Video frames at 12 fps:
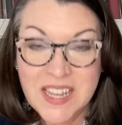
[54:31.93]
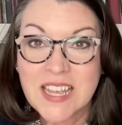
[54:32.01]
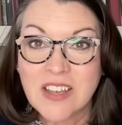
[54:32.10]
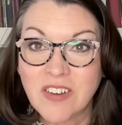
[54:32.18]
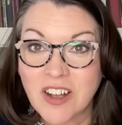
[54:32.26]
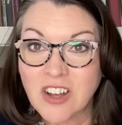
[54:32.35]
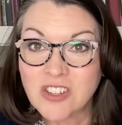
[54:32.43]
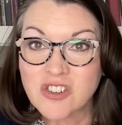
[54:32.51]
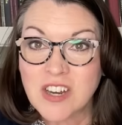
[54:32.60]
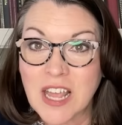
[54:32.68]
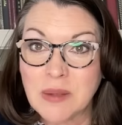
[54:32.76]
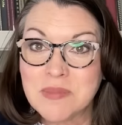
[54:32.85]
If I called
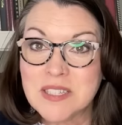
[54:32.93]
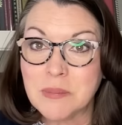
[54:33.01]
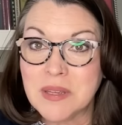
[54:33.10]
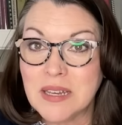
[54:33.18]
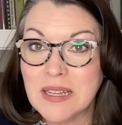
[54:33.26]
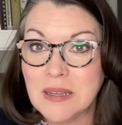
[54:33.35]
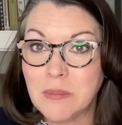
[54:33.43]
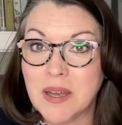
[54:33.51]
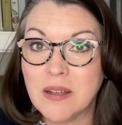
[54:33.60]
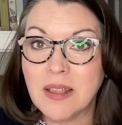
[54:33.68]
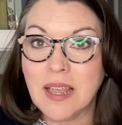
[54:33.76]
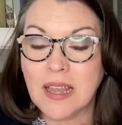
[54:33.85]
your name, send me an
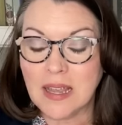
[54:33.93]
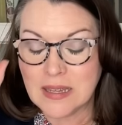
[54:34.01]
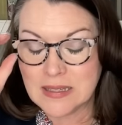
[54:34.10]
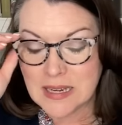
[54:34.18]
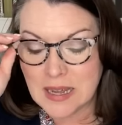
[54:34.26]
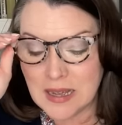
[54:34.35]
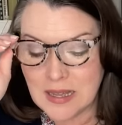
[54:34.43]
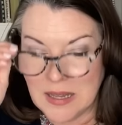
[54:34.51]
email and uh,